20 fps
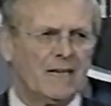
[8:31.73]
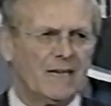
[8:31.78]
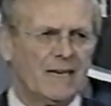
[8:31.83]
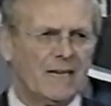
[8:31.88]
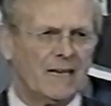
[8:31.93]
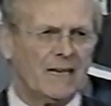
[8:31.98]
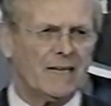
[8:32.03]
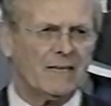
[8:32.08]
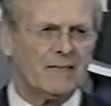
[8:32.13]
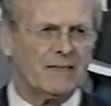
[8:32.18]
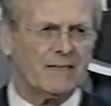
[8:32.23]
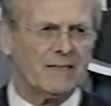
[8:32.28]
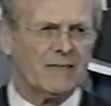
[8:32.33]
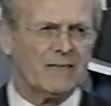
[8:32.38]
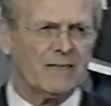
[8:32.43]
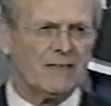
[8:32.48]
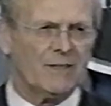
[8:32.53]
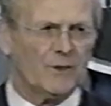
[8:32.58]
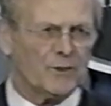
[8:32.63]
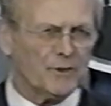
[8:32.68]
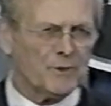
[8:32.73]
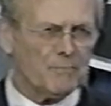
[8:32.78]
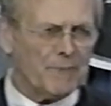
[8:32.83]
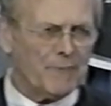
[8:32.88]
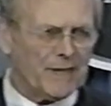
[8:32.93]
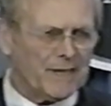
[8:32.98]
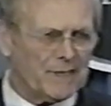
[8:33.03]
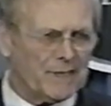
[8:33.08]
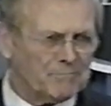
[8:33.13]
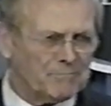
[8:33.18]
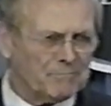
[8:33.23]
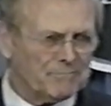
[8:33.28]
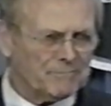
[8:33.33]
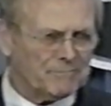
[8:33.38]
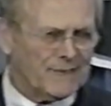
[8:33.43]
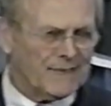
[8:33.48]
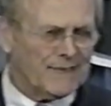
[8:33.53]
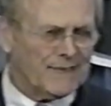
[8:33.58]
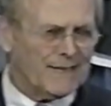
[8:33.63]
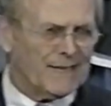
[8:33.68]
and ultimatum,
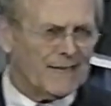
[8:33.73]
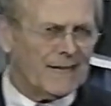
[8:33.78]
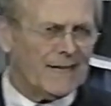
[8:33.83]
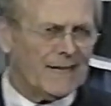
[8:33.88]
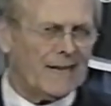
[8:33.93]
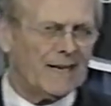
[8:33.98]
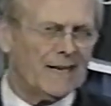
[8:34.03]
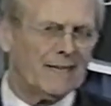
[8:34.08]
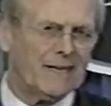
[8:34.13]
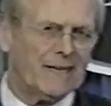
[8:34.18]
and